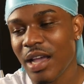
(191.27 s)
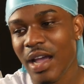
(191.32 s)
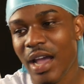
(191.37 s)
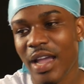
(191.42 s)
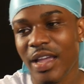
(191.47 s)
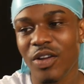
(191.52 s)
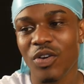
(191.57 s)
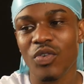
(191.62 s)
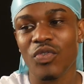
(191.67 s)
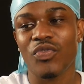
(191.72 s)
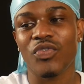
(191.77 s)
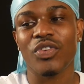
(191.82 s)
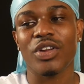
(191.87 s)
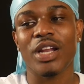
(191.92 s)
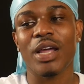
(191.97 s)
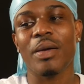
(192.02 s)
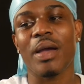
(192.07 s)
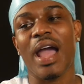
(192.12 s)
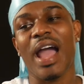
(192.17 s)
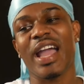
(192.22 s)
I ain't gonna
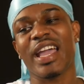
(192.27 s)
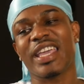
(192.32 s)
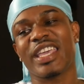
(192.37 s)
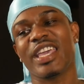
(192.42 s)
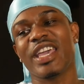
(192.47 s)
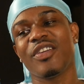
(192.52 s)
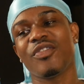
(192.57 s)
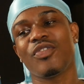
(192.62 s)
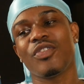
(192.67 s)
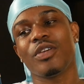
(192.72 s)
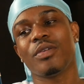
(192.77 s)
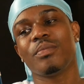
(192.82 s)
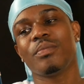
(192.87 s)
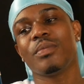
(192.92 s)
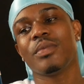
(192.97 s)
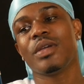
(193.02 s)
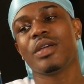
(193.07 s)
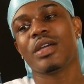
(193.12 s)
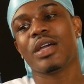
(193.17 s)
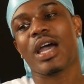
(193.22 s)
front. I give
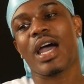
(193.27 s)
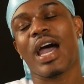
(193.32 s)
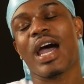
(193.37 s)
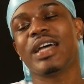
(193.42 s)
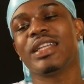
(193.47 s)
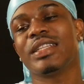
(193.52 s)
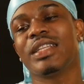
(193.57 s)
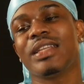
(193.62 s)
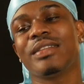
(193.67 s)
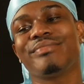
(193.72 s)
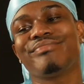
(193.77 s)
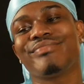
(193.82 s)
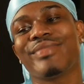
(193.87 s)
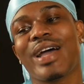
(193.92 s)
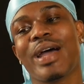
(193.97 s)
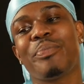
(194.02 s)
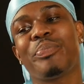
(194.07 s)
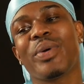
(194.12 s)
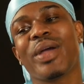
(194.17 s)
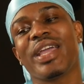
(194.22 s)
him, I
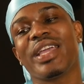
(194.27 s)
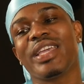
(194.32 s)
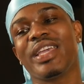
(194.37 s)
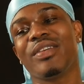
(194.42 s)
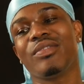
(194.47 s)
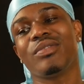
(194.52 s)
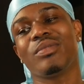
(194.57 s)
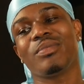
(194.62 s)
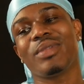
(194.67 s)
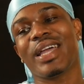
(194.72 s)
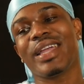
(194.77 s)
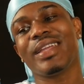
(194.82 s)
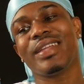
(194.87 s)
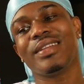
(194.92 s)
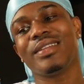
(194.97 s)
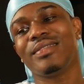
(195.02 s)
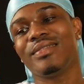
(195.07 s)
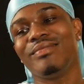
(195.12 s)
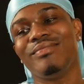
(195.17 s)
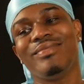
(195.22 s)
probably give him, like,
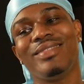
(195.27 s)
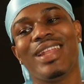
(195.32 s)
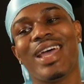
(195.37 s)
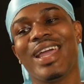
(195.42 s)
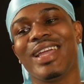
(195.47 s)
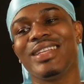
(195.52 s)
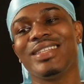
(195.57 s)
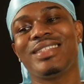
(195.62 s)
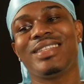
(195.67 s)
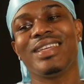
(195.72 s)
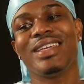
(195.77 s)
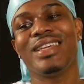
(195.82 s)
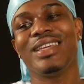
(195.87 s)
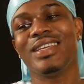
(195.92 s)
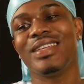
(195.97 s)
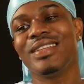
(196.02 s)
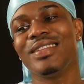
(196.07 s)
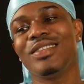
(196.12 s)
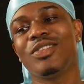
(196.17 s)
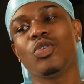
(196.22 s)

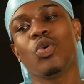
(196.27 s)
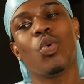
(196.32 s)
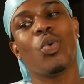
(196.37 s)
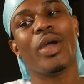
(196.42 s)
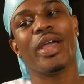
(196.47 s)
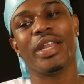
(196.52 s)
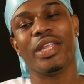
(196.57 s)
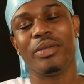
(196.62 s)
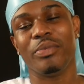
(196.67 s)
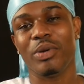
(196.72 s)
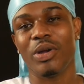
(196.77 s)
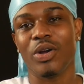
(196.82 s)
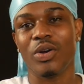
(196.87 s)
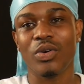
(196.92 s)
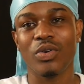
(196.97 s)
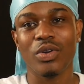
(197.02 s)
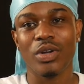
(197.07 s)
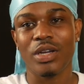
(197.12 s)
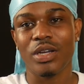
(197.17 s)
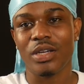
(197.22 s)
19, 20, bro.